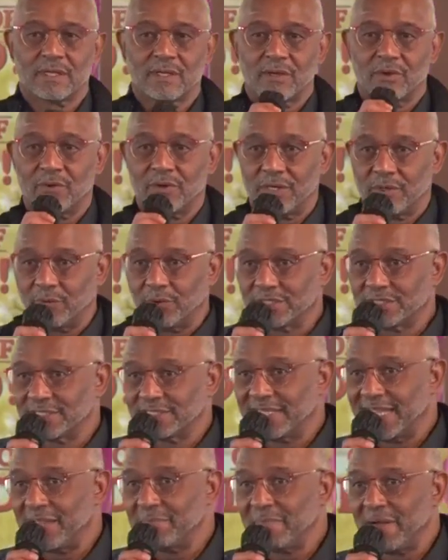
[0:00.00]
But today,
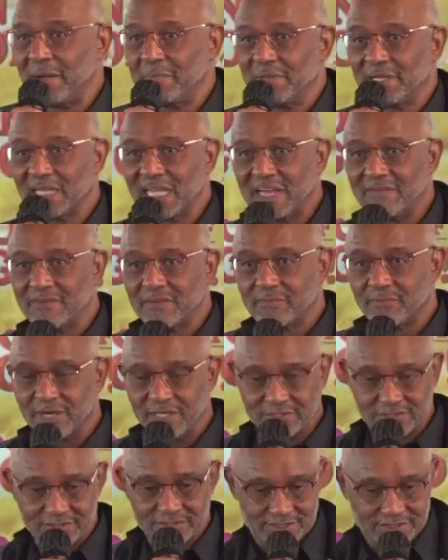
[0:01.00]
my beloved brothers and
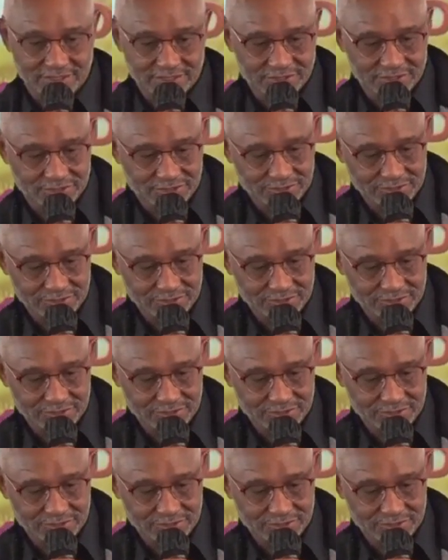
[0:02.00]
sisters,